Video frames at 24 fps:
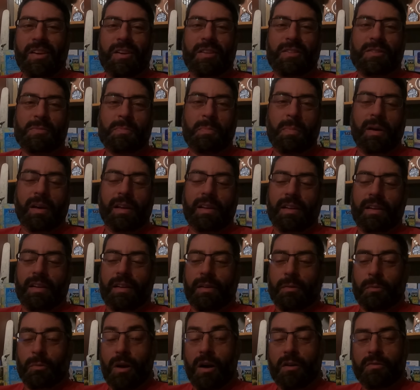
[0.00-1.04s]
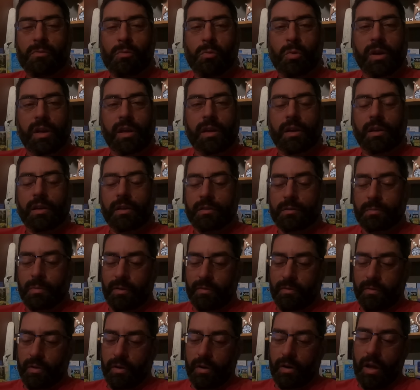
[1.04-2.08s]
it's been a rough week. It's
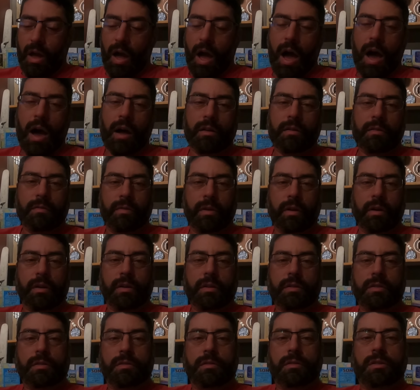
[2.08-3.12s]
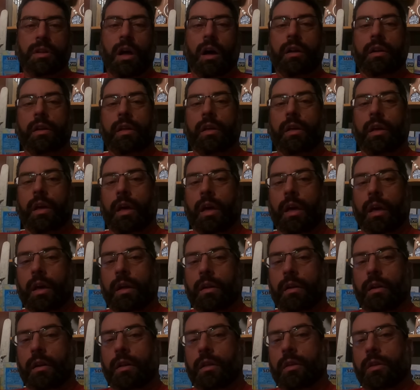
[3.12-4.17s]
been very hot, very sunny,
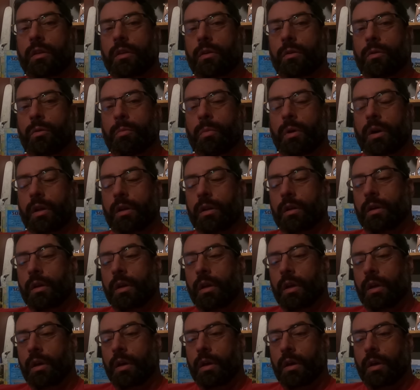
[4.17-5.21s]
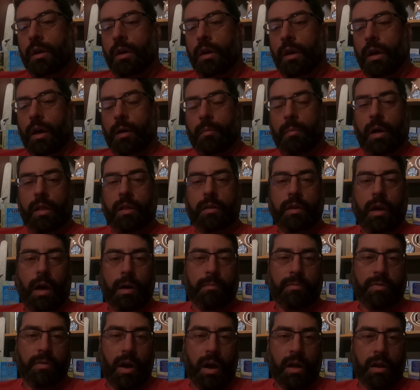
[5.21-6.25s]
and humid. And by the
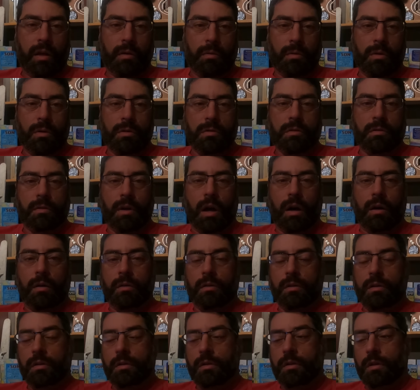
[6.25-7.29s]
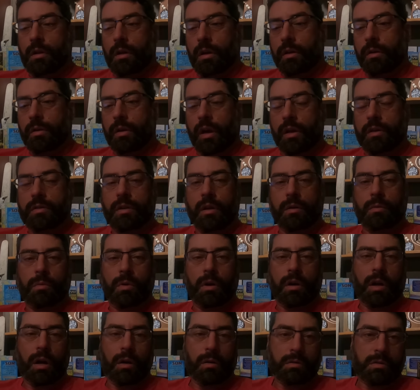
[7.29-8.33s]
time Friday rolls around, uh, you guys that
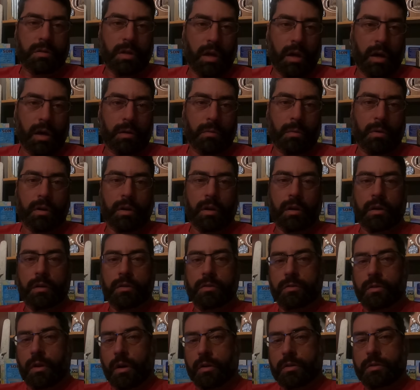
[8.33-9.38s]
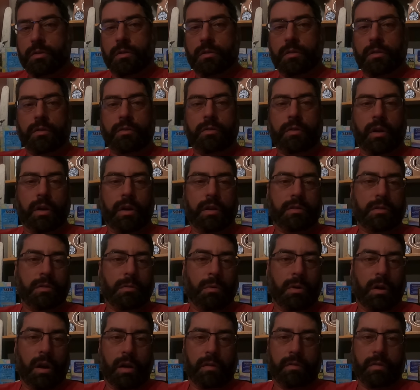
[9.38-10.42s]
work outside, work in construction or the trades
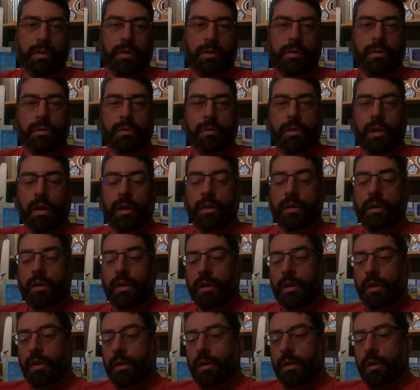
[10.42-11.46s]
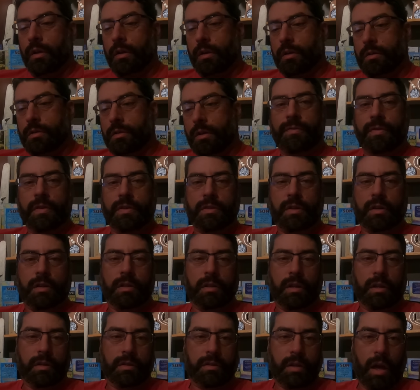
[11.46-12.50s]
or whatever you do that is
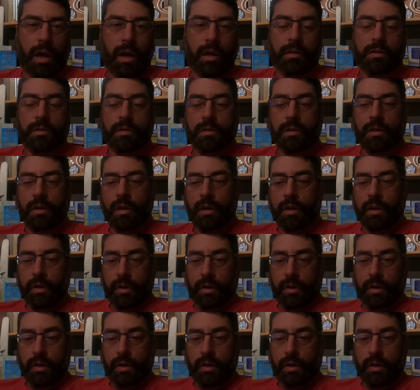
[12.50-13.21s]
physically intense,